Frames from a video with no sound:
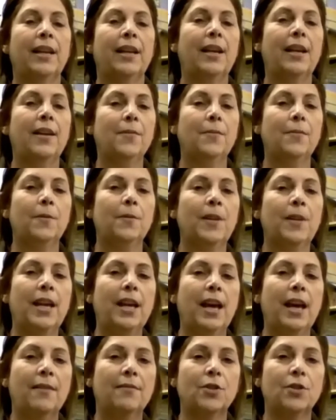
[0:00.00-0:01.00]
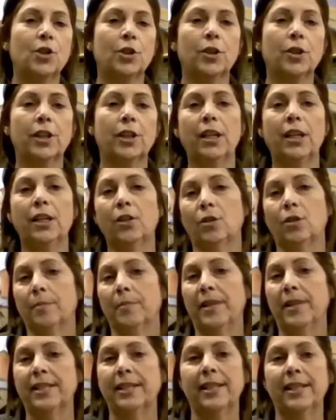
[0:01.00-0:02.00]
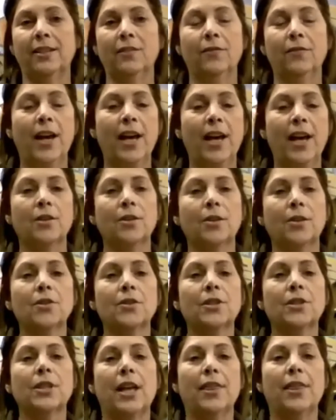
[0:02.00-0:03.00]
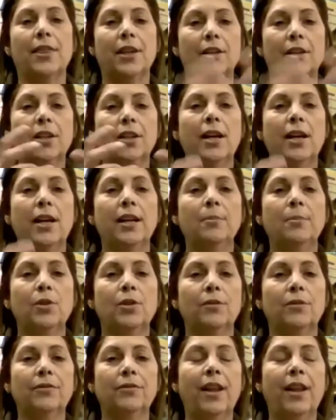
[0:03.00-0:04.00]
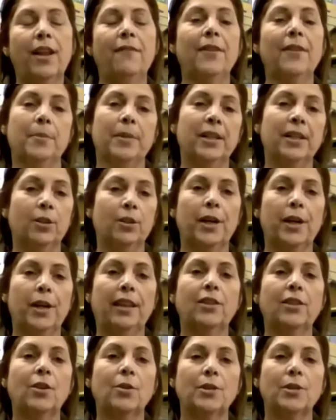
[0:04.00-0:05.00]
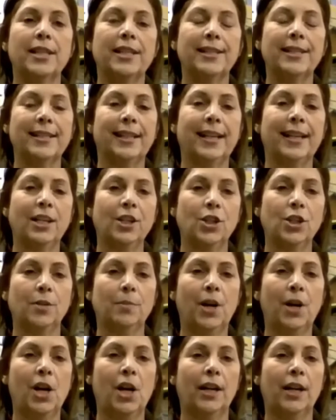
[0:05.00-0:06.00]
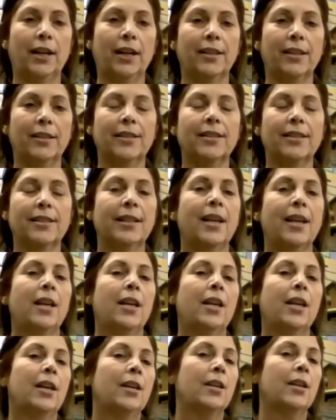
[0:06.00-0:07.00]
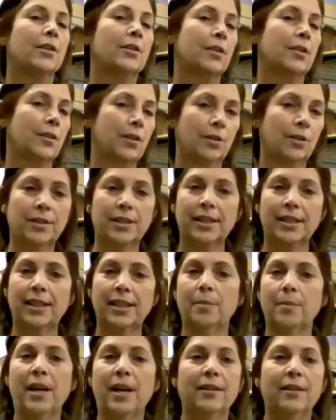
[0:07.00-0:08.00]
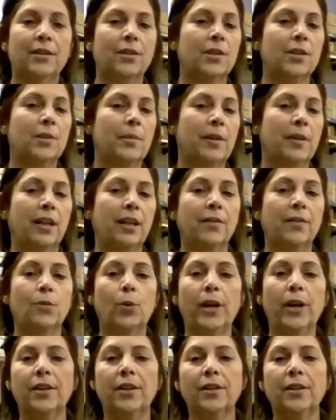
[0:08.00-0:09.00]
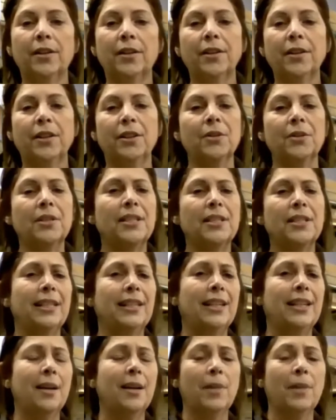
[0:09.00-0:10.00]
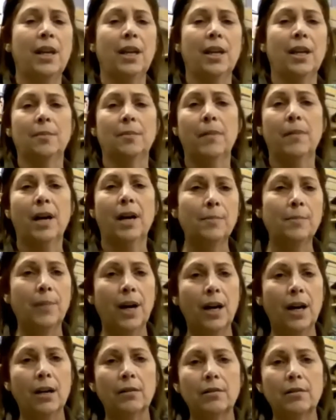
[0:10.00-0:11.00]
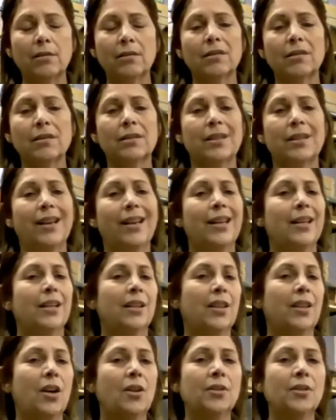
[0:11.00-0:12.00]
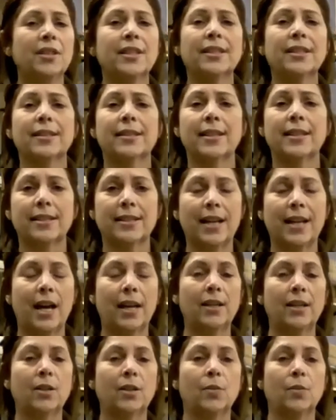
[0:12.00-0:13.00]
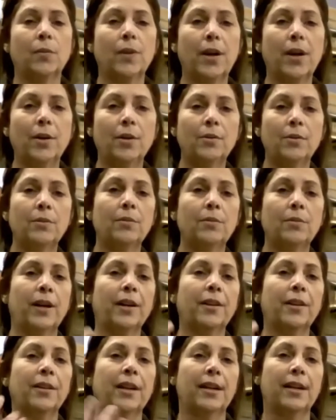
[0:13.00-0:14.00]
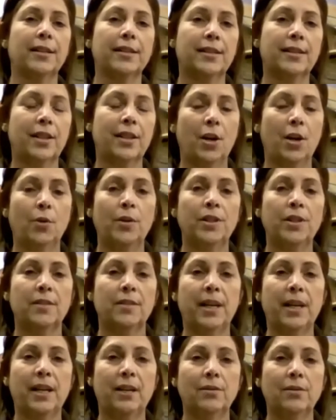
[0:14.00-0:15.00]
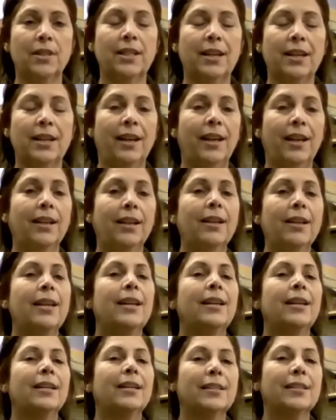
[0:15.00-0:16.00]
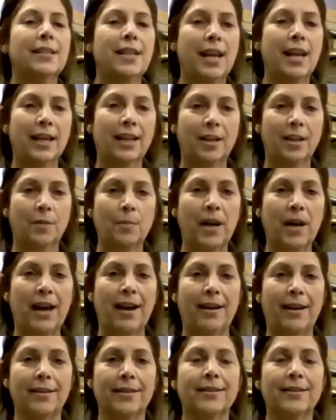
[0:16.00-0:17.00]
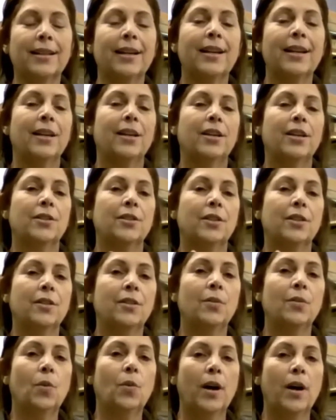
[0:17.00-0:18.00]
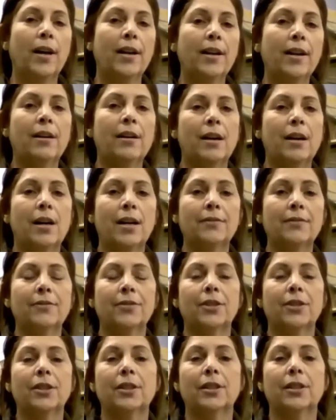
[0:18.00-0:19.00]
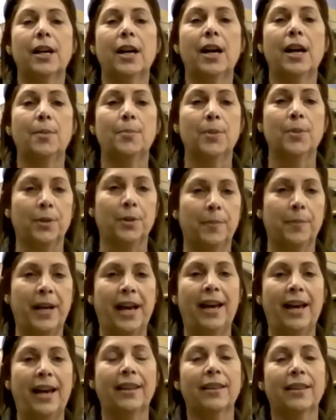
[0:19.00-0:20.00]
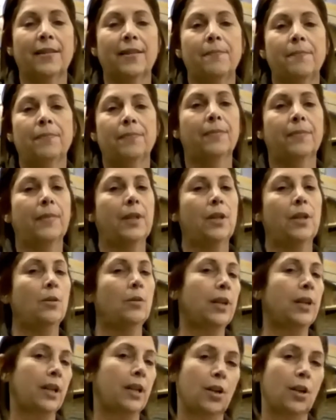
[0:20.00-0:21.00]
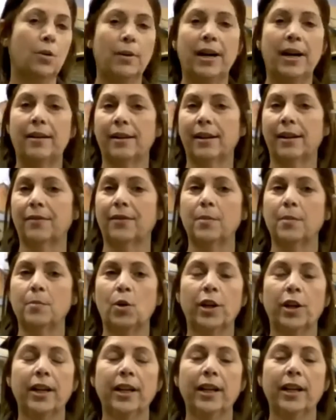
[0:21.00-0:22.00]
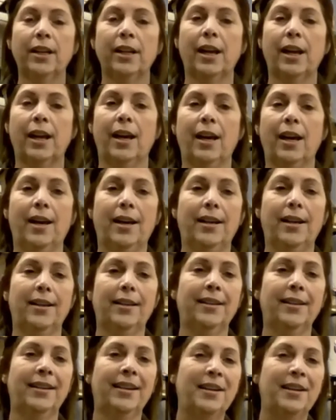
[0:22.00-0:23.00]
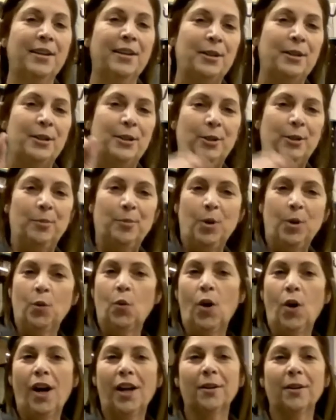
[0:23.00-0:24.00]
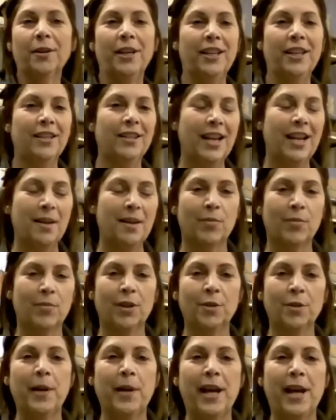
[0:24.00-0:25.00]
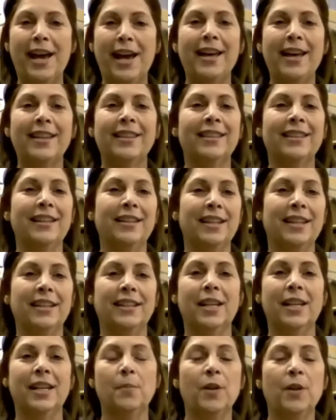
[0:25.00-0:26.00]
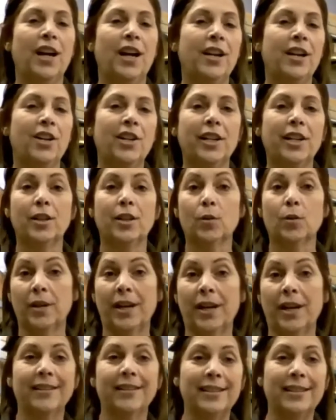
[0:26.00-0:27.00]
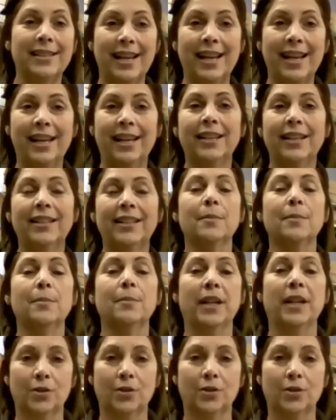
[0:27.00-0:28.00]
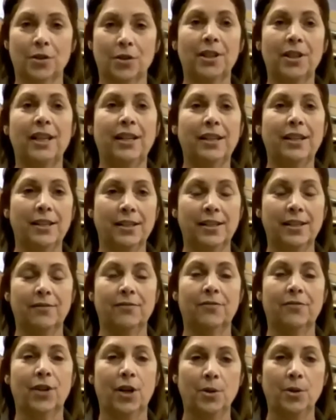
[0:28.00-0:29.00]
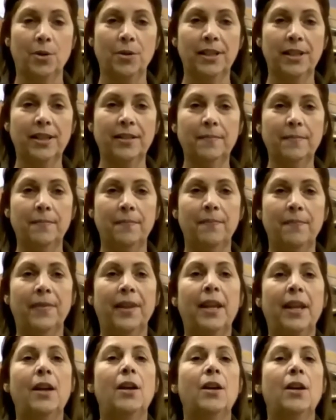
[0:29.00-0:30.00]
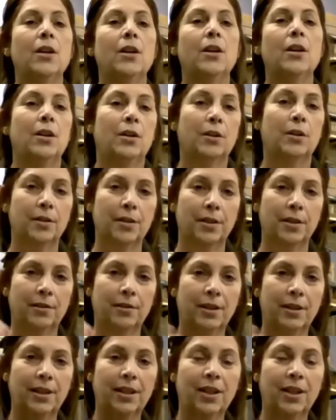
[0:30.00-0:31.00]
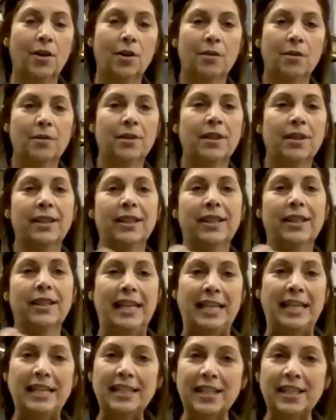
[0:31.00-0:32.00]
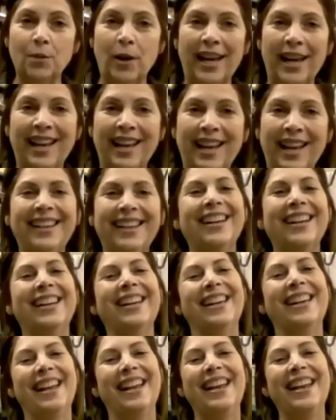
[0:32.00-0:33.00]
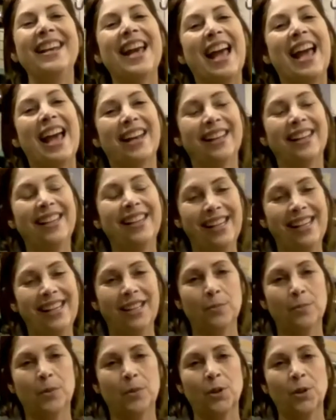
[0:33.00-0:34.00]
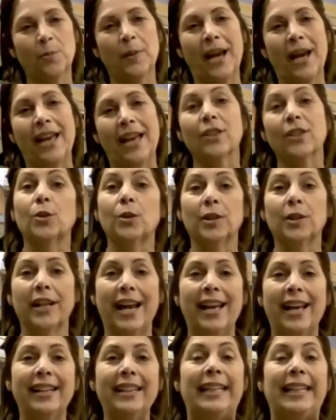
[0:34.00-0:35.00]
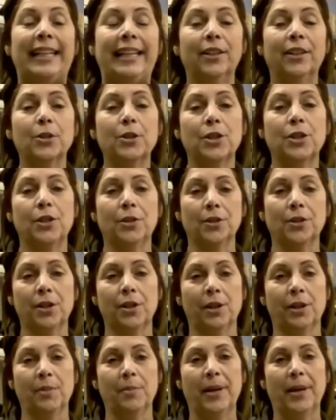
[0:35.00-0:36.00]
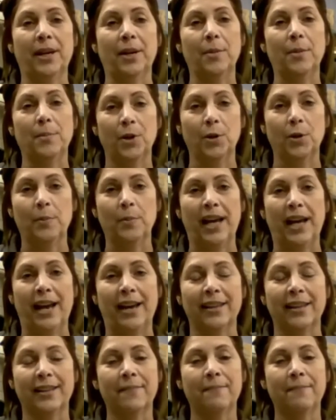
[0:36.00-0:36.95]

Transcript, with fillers: if they have dirty or missing feathers, they're not able to fluff them and create those insulation pockets. So you'll see them out there in the middle of winter. You'll see them in mud puddles, along the side of the road where the snow is melting, taking baths. So you wanna offer a bird bath. You can go out every morning and put water in that bird bath and then keep an eye on throughout the day to make sure that it isn't frozen or you can go the easy way and add a heated bird bath or add a heater to your current bird bath.